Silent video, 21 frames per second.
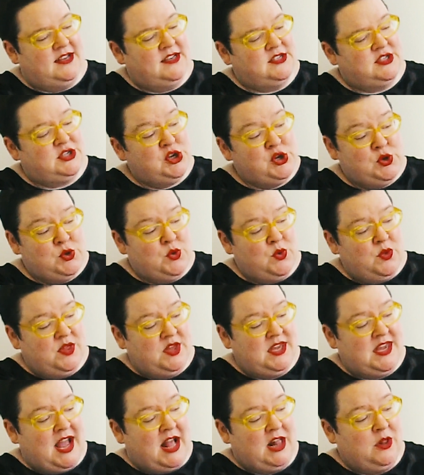to the
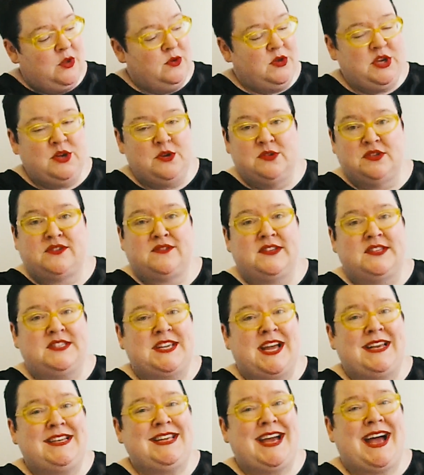yellow used
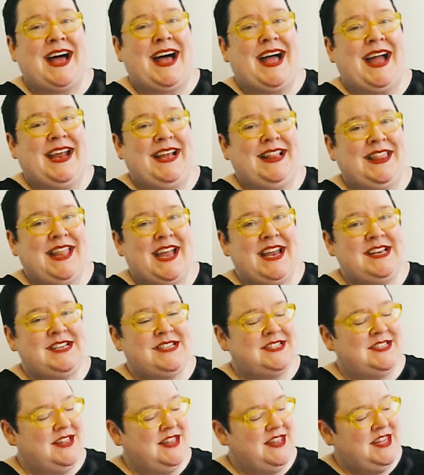to
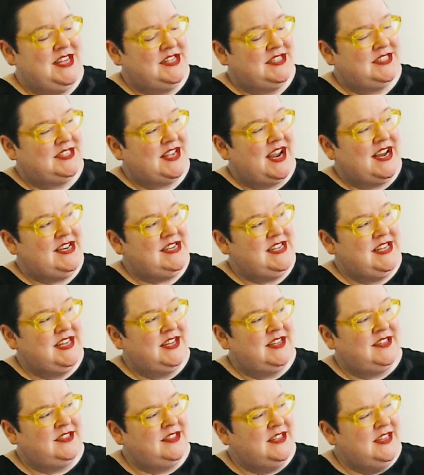highlight this
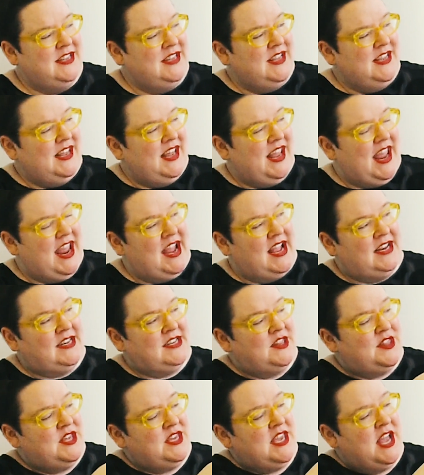idea,
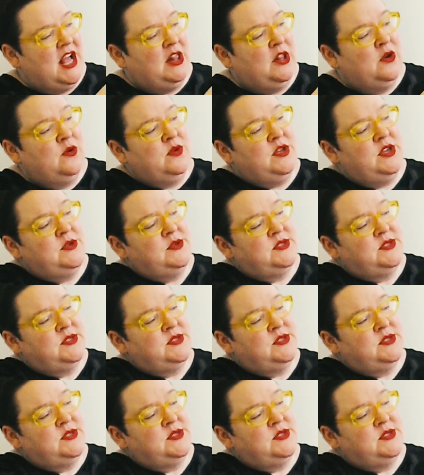and the yellow